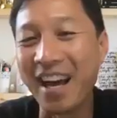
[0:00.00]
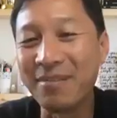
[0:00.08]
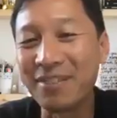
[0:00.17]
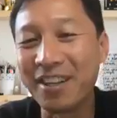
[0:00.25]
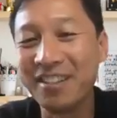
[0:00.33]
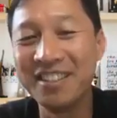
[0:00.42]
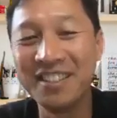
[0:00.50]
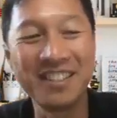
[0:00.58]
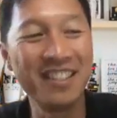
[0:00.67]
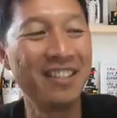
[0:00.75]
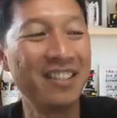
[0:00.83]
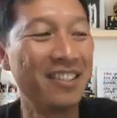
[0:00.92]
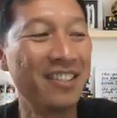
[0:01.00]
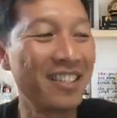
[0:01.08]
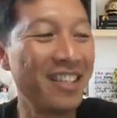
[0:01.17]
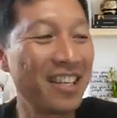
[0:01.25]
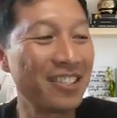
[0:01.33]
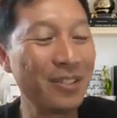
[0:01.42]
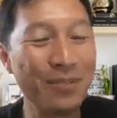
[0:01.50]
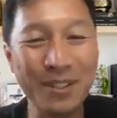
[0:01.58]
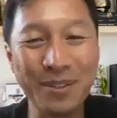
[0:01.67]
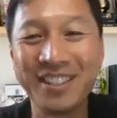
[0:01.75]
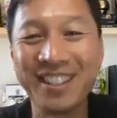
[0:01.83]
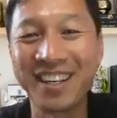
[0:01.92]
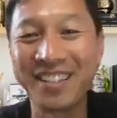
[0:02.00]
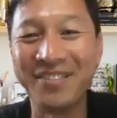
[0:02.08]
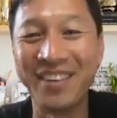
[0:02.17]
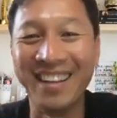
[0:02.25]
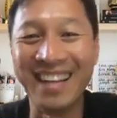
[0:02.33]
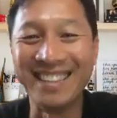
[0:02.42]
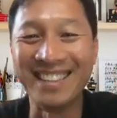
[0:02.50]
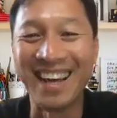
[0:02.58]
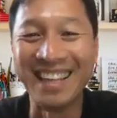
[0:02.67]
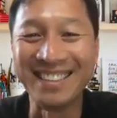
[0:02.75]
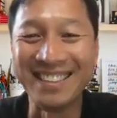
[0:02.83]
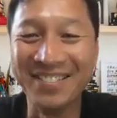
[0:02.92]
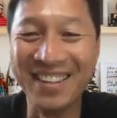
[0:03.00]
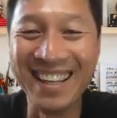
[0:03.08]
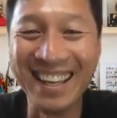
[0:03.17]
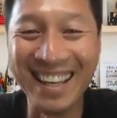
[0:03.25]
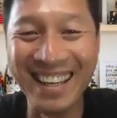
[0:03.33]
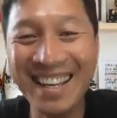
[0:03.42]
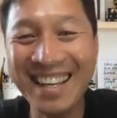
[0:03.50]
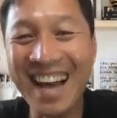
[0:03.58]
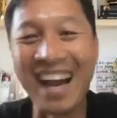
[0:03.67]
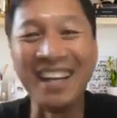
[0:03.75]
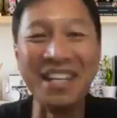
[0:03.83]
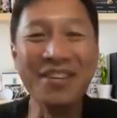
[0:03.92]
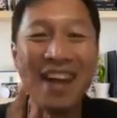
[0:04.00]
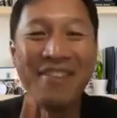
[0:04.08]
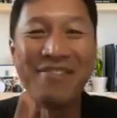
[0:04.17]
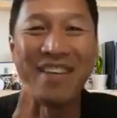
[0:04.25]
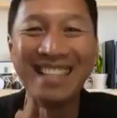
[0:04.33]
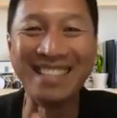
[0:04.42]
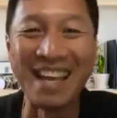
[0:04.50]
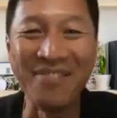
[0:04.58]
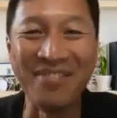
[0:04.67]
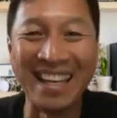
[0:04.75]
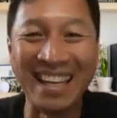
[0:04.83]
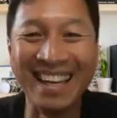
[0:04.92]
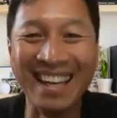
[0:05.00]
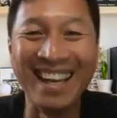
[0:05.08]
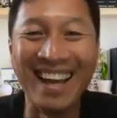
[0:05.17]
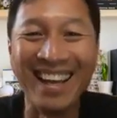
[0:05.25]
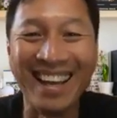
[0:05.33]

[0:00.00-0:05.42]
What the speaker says: I'm starting to see a little connection, which we'll talk about. That's awesome. I knew I'd find something. I